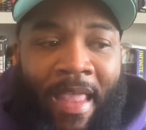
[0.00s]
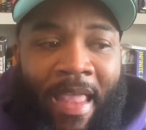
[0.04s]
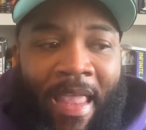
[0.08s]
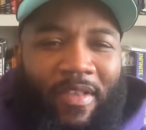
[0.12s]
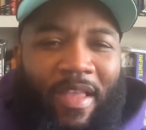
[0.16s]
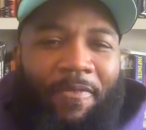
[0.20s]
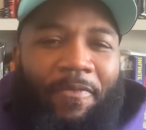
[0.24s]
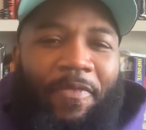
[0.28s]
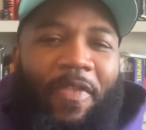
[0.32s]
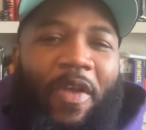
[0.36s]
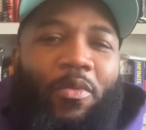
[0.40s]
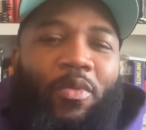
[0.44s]

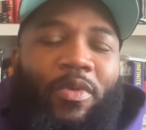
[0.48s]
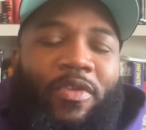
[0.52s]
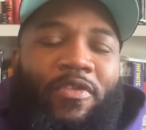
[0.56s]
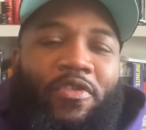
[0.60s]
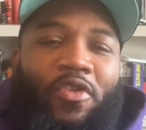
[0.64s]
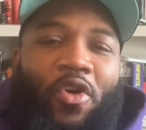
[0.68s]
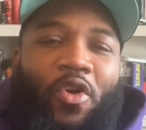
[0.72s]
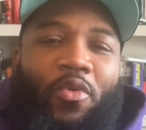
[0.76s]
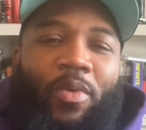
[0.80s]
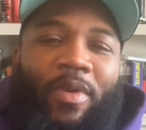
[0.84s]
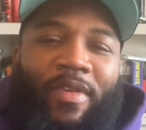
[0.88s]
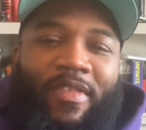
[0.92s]
If there was
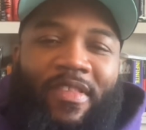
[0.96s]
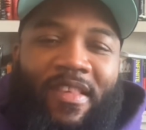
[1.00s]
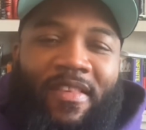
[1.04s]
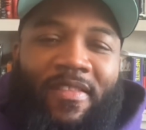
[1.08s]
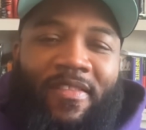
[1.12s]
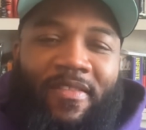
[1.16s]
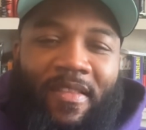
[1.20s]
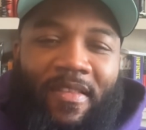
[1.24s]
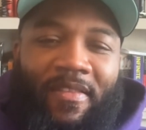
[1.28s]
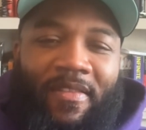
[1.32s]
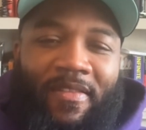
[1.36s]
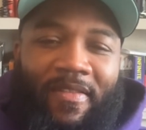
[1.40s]
no
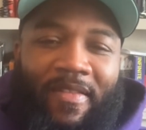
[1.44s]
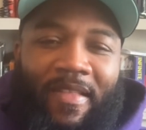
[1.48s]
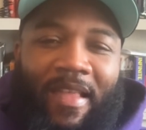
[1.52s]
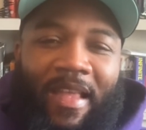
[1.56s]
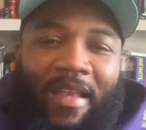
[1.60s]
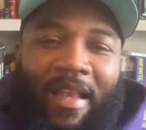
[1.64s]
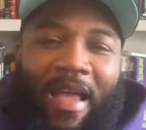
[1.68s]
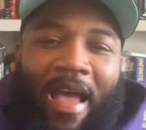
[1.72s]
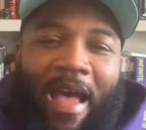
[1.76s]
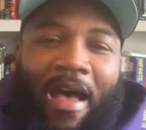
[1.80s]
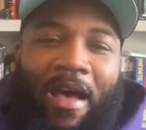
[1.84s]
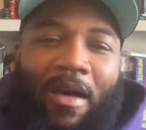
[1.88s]
resistance,
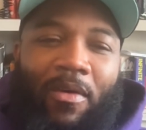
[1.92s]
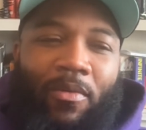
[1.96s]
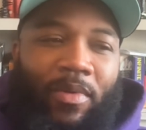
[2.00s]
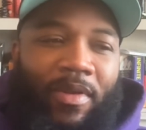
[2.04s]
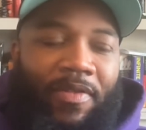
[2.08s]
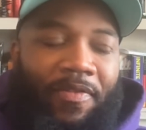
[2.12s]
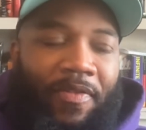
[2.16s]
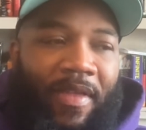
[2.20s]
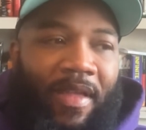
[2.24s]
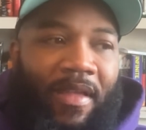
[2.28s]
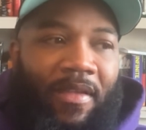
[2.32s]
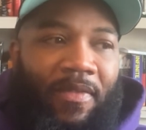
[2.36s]
then I
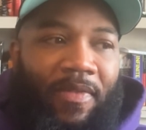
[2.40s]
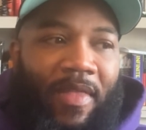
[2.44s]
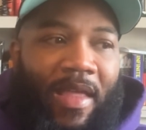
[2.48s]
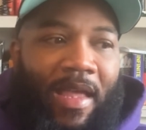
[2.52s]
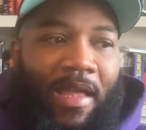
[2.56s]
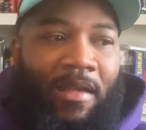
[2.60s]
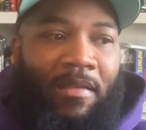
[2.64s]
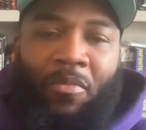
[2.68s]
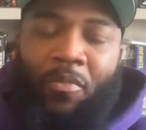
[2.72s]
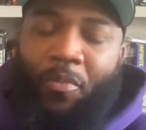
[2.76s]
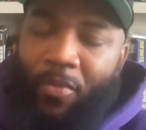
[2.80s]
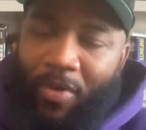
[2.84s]
would think
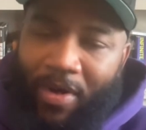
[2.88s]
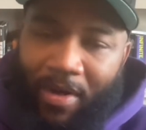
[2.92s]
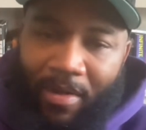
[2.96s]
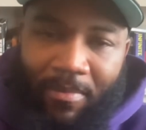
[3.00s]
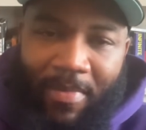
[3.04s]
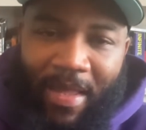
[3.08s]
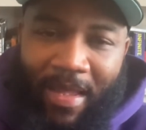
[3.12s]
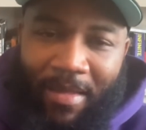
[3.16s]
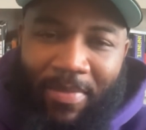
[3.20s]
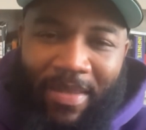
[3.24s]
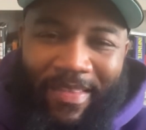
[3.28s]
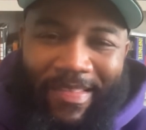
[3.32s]
that, well,
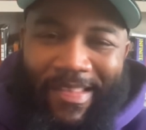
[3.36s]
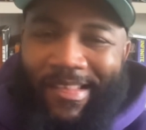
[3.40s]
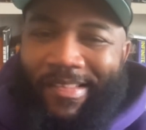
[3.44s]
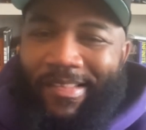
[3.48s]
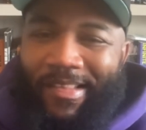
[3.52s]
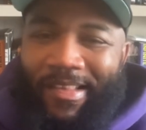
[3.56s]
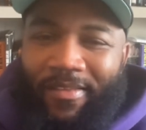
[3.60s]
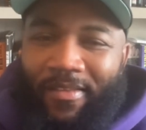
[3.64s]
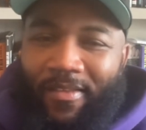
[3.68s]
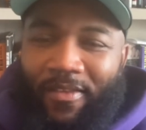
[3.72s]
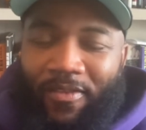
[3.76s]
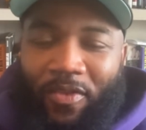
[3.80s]
maybe this
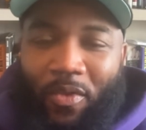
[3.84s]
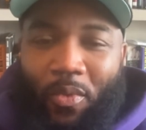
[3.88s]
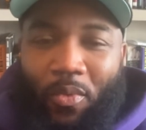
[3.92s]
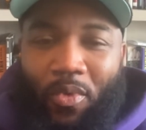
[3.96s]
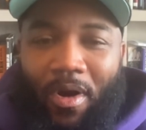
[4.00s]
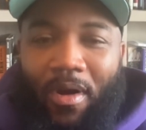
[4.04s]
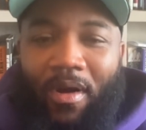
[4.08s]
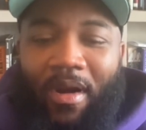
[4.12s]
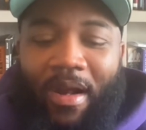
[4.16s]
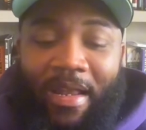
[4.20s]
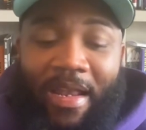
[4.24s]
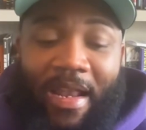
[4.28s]
isn't the
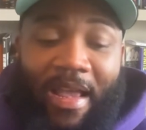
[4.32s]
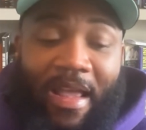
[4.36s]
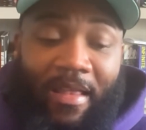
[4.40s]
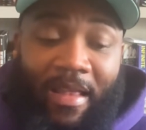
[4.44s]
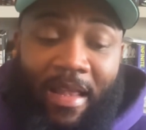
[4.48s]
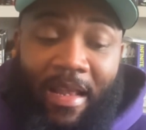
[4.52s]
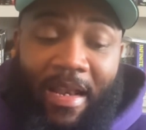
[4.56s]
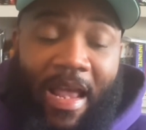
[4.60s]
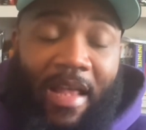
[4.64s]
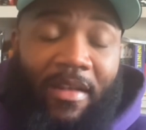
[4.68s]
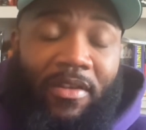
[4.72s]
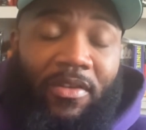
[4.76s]
work. And
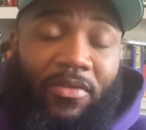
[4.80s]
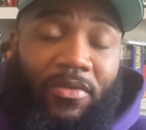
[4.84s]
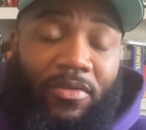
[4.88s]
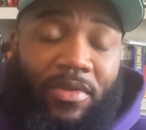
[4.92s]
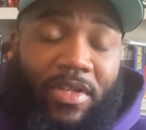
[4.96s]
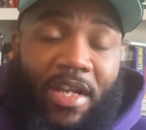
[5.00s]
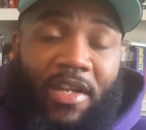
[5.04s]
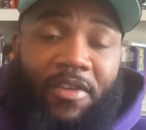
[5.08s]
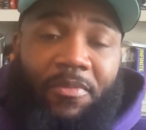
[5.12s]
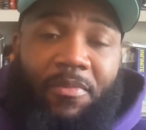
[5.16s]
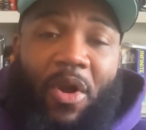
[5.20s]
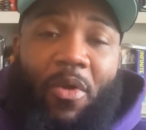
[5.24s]
I do
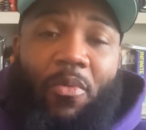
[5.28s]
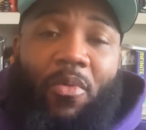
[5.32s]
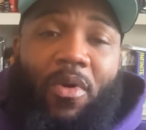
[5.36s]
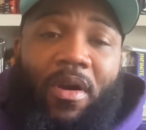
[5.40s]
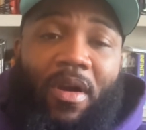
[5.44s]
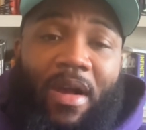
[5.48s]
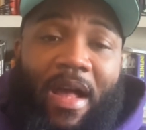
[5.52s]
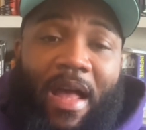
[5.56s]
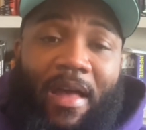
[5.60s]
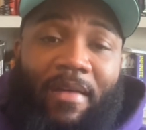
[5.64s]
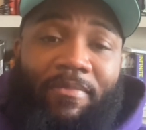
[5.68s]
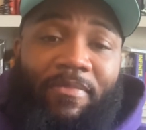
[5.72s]
judge my
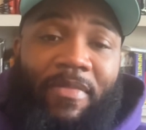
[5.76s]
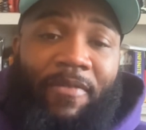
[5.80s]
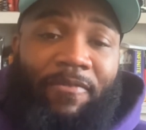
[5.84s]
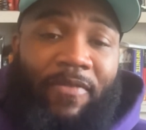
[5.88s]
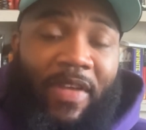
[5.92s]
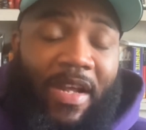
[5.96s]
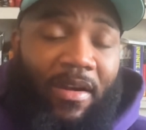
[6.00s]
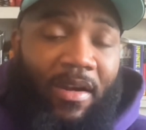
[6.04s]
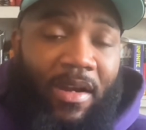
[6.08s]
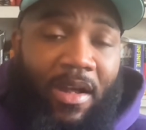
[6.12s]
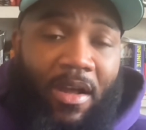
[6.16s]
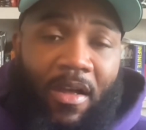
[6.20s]
work. I
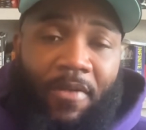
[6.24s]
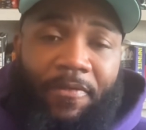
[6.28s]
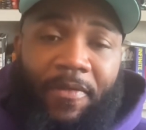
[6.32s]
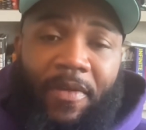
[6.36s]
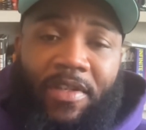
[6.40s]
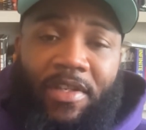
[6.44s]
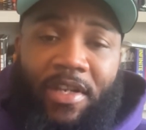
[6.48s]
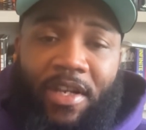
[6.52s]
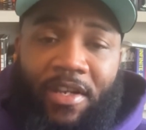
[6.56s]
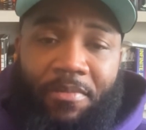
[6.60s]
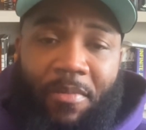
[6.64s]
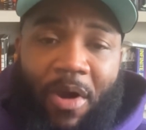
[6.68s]
very often
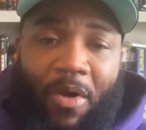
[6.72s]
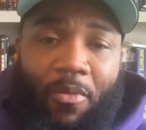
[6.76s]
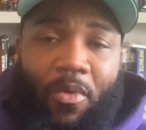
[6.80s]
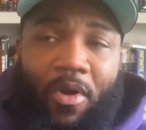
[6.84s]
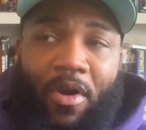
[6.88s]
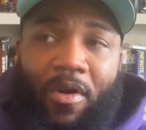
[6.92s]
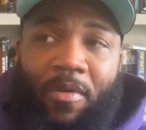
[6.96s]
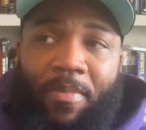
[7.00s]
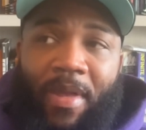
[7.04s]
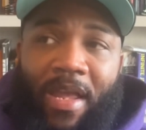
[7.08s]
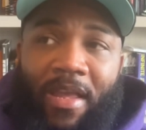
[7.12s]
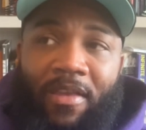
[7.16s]
judge my
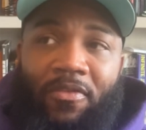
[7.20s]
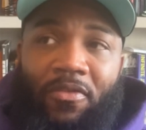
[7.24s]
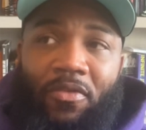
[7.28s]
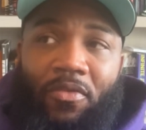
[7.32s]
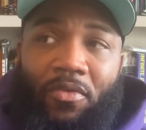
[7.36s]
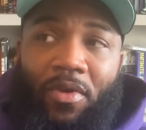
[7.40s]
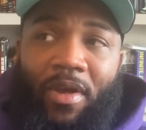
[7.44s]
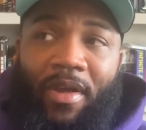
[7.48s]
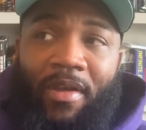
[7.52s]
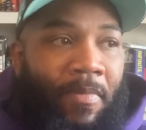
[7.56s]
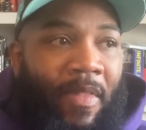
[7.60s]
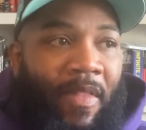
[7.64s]
work based
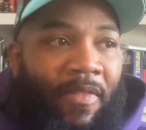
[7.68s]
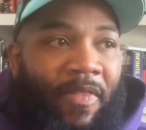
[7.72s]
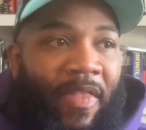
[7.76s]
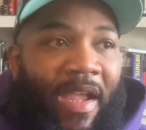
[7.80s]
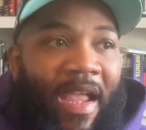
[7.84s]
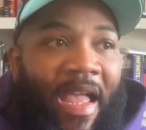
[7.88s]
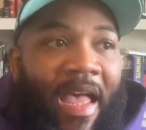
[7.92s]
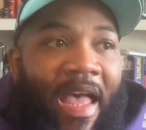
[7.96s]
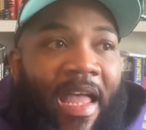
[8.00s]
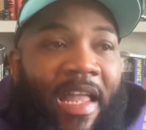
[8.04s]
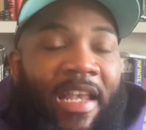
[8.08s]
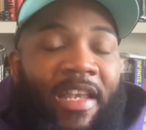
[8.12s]
on the
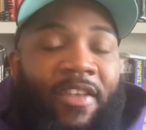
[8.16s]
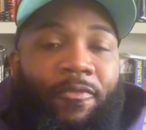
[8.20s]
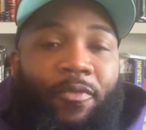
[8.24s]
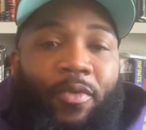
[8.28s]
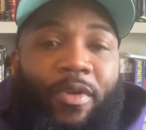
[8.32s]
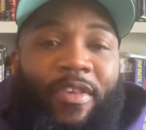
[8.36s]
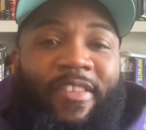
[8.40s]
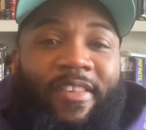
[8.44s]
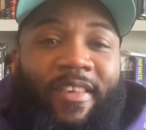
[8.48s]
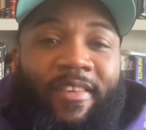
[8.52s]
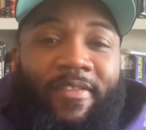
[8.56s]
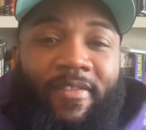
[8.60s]
kind of
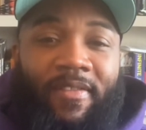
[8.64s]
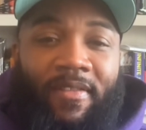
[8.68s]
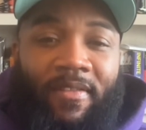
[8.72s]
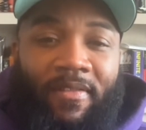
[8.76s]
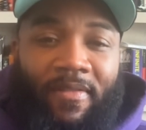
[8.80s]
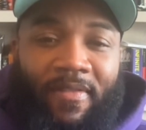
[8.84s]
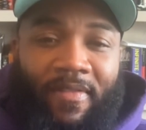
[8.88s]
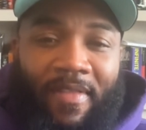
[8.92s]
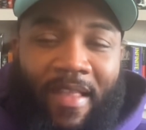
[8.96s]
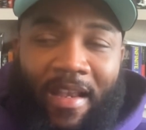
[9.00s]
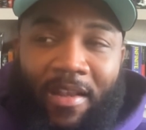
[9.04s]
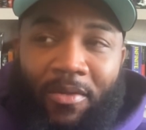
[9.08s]

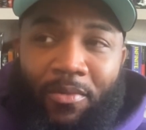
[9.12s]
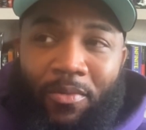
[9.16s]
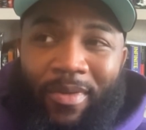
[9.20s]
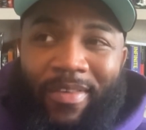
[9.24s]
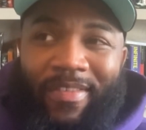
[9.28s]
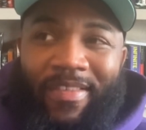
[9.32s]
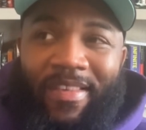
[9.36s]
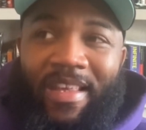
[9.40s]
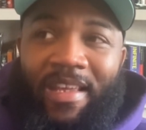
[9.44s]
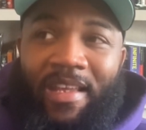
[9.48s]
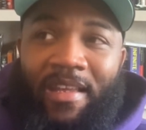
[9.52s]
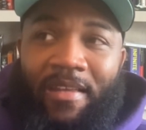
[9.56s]
resistance that it
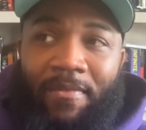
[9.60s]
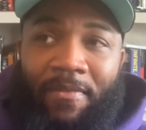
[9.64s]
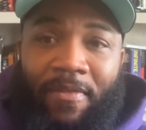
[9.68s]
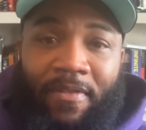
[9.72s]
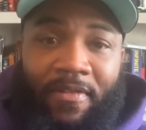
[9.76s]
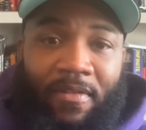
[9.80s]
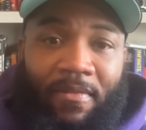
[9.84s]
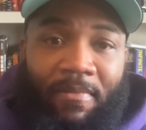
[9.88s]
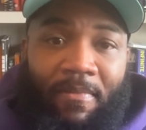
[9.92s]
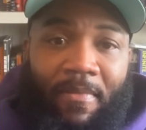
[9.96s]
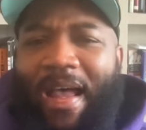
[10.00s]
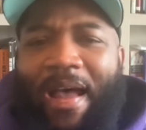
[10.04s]

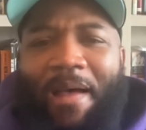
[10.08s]
receives.